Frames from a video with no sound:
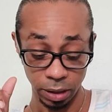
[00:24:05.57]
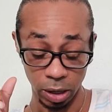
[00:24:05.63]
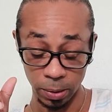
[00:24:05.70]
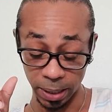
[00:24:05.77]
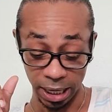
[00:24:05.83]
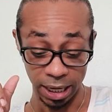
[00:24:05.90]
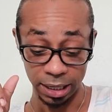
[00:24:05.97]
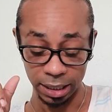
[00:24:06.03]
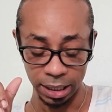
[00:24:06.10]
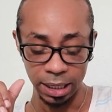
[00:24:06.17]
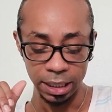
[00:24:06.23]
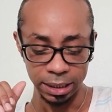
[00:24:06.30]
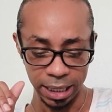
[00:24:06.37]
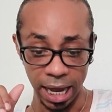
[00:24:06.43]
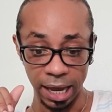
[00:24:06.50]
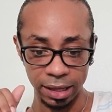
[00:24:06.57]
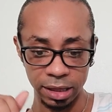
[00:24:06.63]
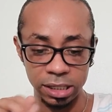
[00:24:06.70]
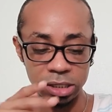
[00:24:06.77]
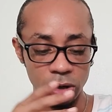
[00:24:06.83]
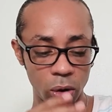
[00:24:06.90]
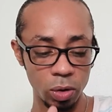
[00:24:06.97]
okay, yeah,
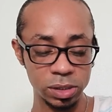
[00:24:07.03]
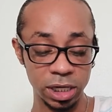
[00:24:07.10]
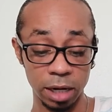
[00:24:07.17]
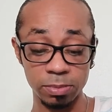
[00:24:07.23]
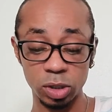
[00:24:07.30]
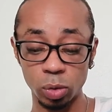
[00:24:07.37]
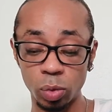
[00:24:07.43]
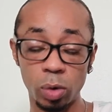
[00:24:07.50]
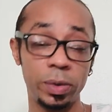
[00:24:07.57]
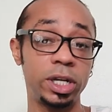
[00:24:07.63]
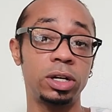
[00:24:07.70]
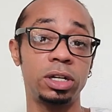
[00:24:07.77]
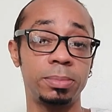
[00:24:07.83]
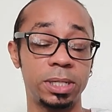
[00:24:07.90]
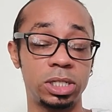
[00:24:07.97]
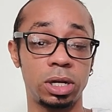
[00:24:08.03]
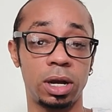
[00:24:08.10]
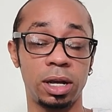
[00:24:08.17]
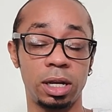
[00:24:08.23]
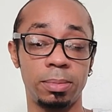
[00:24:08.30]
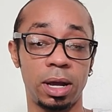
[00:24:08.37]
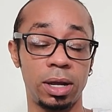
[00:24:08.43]
this whole time. So, what we could have been
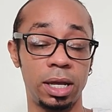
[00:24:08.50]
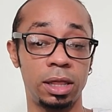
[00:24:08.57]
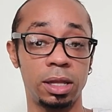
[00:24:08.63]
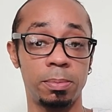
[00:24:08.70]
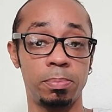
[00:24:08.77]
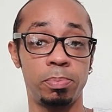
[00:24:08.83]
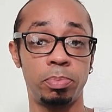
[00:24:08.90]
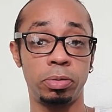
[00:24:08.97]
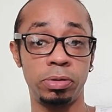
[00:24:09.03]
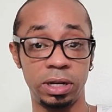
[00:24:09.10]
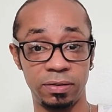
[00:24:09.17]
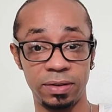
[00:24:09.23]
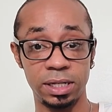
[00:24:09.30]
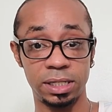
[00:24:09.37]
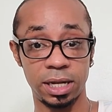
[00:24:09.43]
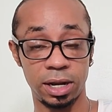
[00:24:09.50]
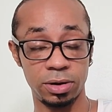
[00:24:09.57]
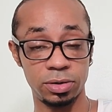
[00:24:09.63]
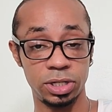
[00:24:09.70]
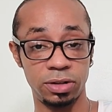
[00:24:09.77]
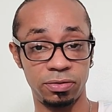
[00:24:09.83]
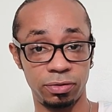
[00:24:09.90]
talking about in the previous
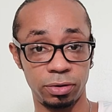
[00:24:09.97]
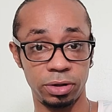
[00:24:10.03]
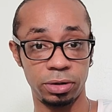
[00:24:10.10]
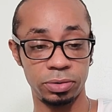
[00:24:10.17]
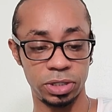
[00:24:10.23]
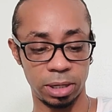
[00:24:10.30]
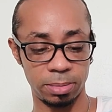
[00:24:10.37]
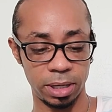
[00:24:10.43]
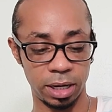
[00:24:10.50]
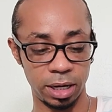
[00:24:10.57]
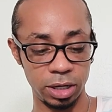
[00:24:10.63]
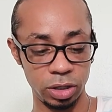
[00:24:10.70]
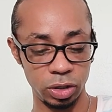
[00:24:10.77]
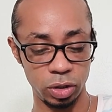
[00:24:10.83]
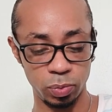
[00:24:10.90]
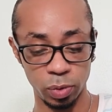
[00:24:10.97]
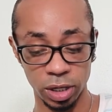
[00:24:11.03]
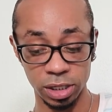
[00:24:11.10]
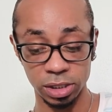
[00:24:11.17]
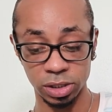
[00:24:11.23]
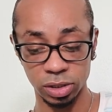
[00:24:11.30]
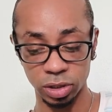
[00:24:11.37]
energy for you, Gemini,
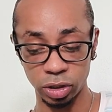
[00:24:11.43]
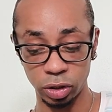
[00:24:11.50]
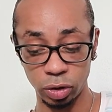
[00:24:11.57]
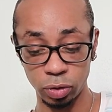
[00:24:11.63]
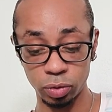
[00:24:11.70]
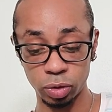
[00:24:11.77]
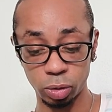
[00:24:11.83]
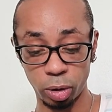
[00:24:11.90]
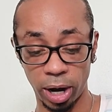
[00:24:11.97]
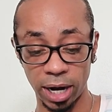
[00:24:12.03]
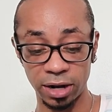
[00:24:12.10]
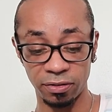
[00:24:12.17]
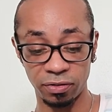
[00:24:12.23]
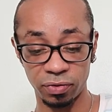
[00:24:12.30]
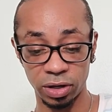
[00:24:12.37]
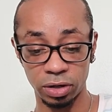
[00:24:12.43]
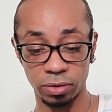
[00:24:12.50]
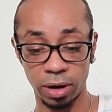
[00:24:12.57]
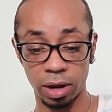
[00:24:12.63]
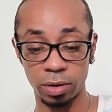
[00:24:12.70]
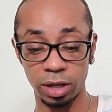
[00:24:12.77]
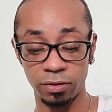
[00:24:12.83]
was you trying to
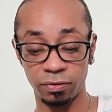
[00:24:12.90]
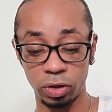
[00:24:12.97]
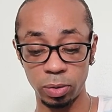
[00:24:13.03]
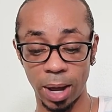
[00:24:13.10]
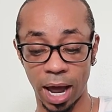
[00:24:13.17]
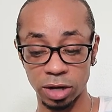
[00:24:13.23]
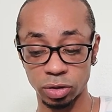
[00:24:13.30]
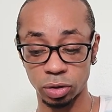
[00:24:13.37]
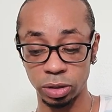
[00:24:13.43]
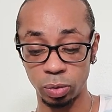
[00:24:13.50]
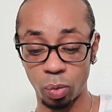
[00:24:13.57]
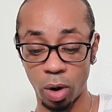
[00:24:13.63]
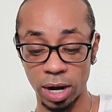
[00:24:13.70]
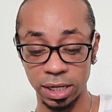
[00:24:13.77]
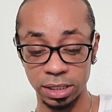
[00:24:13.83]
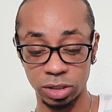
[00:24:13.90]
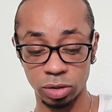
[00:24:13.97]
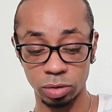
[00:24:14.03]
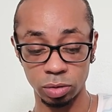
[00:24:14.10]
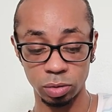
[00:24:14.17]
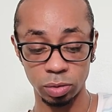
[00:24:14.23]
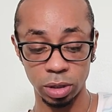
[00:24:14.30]
figure out if you actually wanted
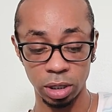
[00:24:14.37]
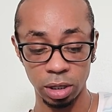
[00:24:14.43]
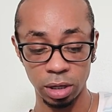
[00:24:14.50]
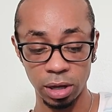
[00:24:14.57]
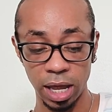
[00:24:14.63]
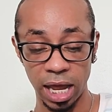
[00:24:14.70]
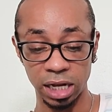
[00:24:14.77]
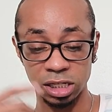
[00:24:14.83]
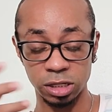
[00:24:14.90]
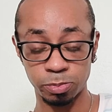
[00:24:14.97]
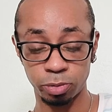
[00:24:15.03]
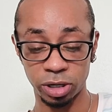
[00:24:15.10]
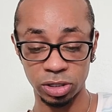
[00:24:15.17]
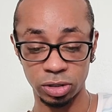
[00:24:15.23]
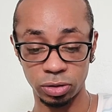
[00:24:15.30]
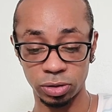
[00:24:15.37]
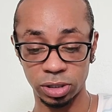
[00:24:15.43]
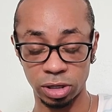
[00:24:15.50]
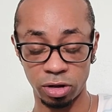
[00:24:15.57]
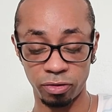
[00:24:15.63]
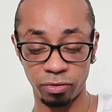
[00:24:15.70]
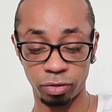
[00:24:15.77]
to express
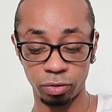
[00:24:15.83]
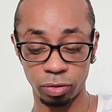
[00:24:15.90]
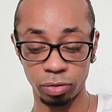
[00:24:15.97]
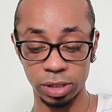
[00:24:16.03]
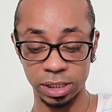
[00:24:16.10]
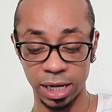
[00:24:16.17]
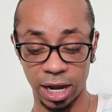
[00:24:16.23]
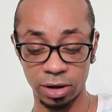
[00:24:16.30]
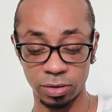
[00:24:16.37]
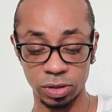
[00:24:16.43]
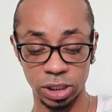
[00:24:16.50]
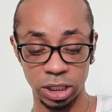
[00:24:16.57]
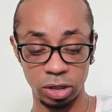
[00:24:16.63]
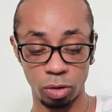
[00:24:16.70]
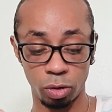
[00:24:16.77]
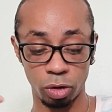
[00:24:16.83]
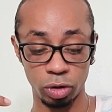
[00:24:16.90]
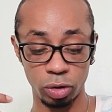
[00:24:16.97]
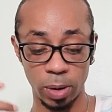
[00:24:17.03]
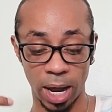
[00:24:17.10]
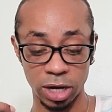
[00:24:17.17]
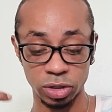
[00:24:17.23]
yourself through this energy or
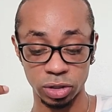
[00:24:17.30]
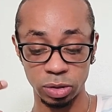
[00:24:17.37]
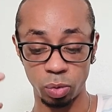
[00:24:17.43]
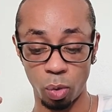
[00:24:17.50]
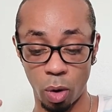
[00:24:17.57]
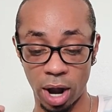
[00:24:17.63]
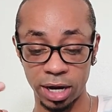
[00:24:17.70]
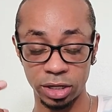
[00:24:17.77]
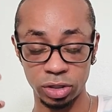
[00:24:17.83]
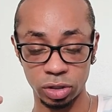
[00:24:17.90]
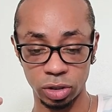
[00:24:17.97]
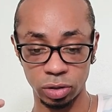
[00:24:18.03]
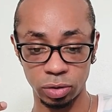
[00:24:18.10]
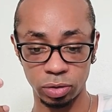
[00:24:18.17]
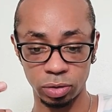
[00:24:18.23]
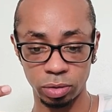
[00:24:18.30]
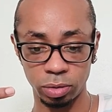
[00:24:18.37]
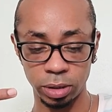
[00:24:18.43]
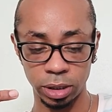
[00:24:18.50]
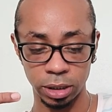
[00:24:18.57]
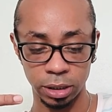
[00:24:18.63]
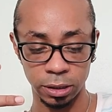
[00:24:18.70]
you actually wanted to